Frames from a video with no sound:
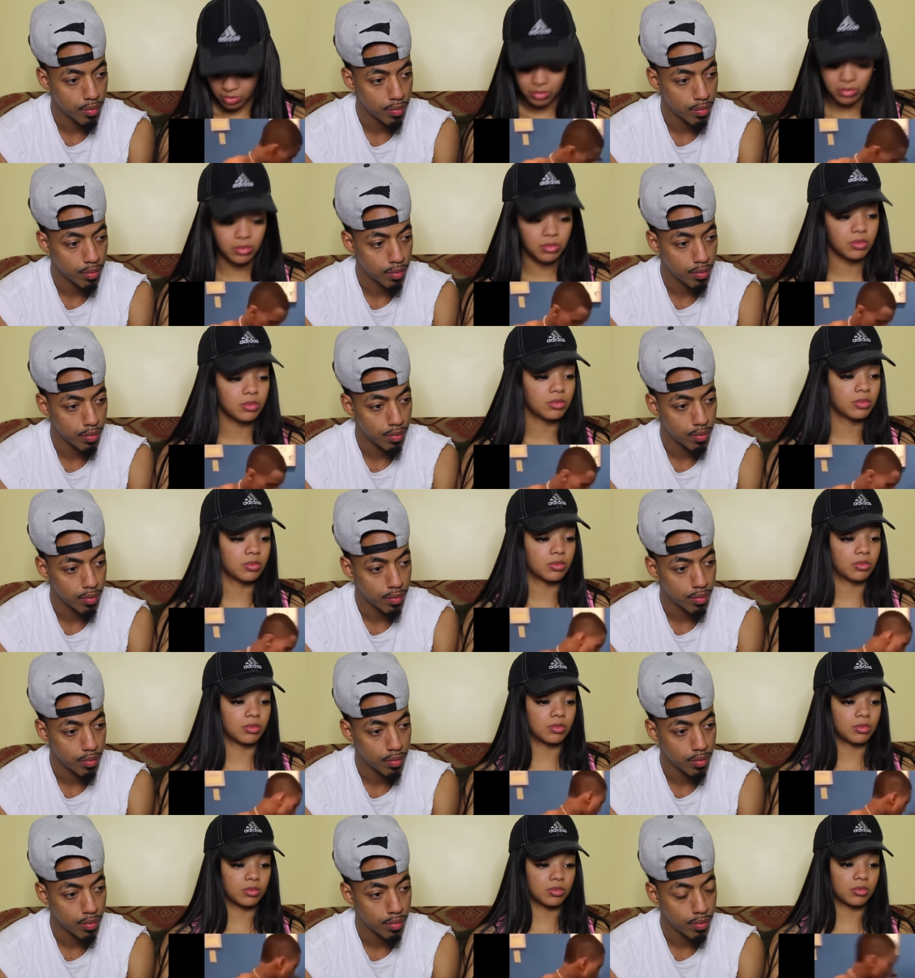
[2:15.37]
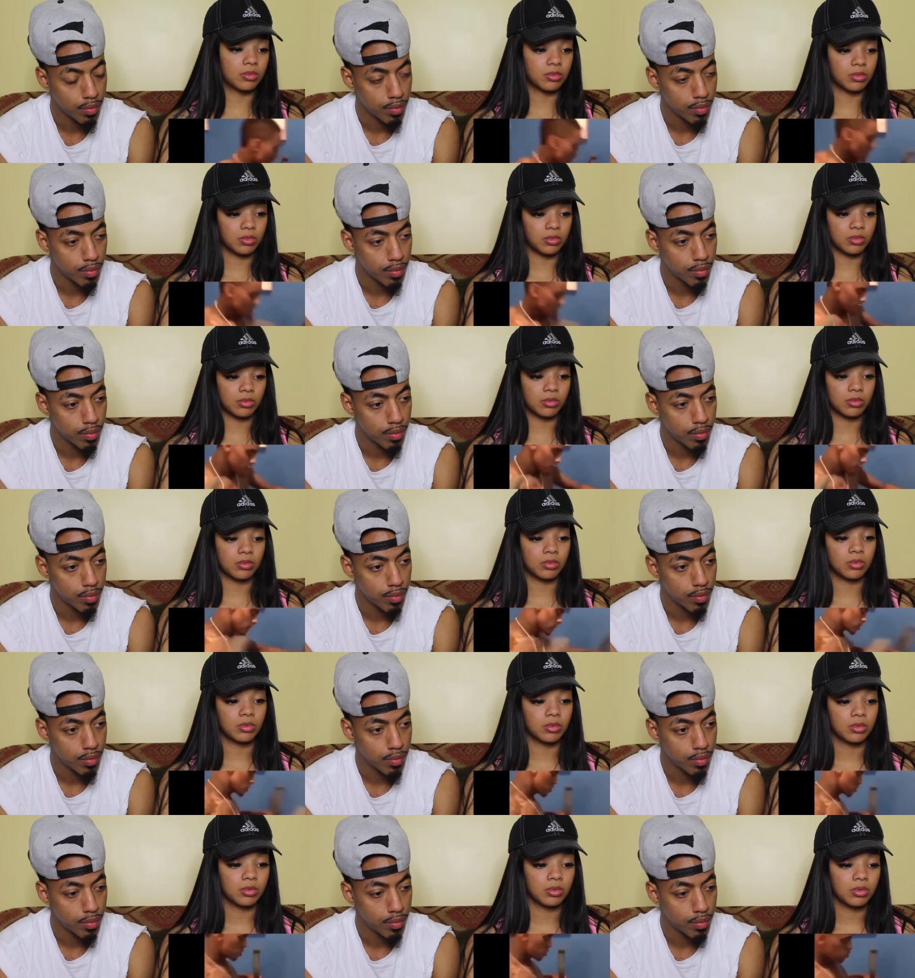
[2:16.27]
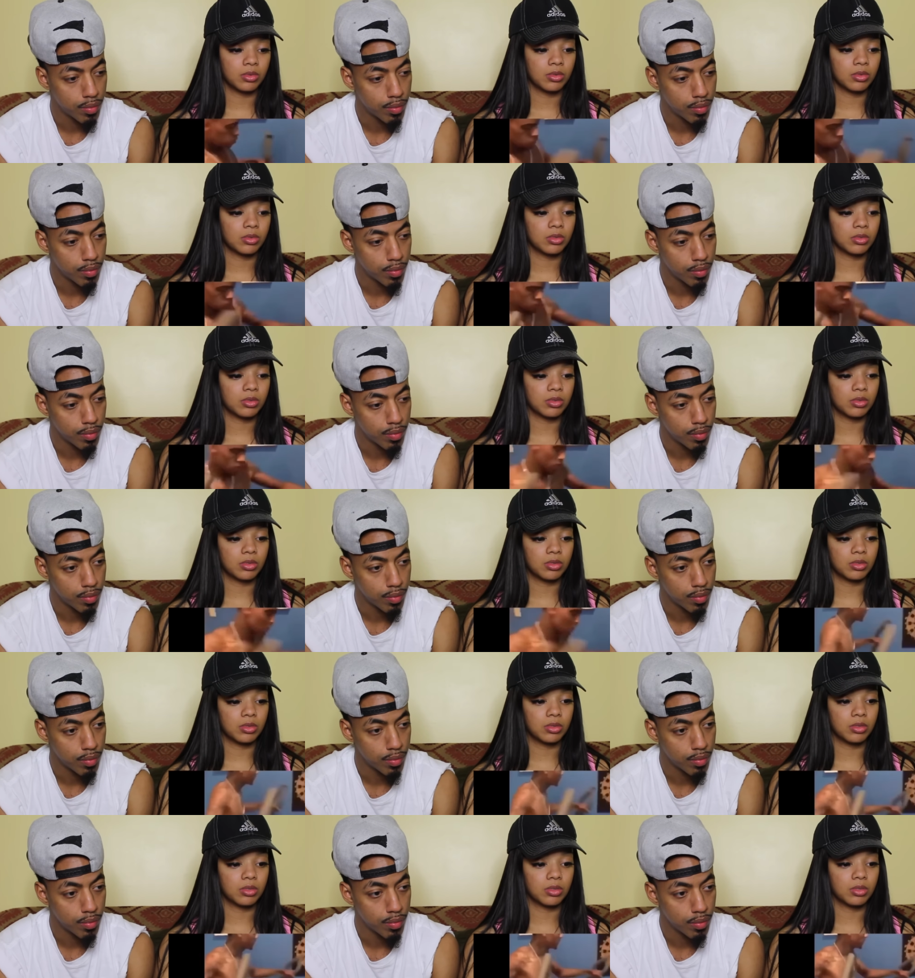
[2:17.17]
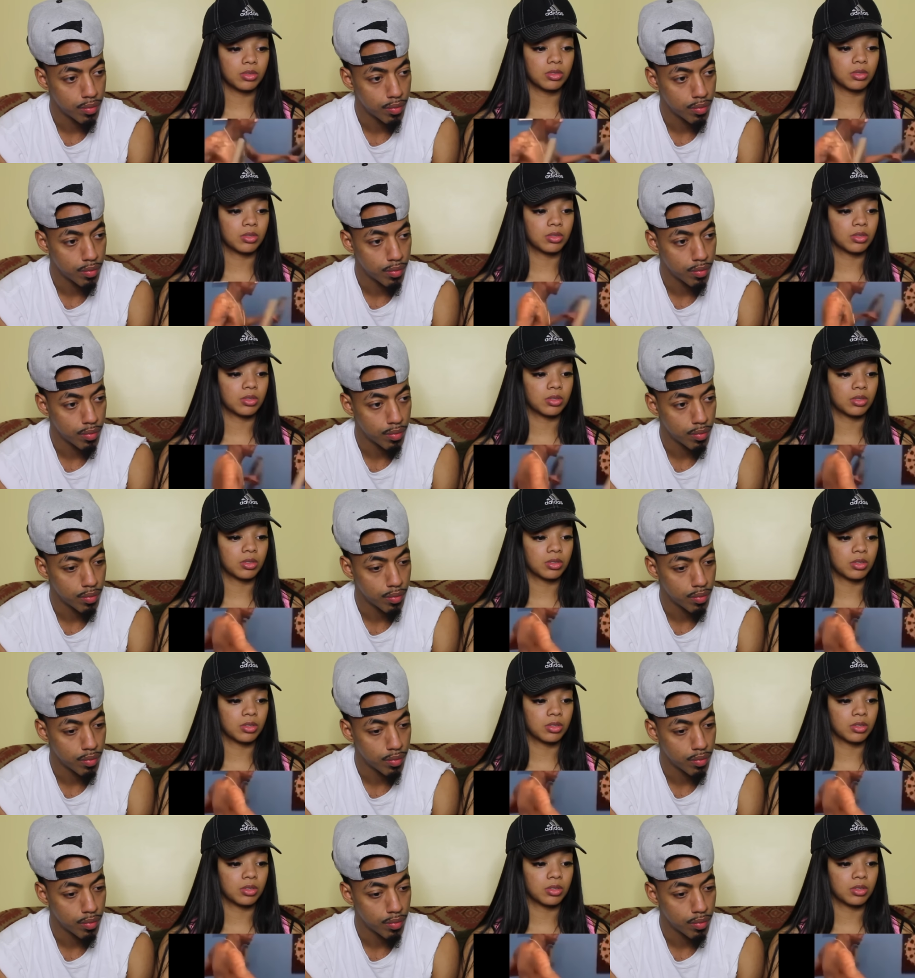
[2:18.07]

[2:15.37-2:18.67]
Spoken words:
[no speech]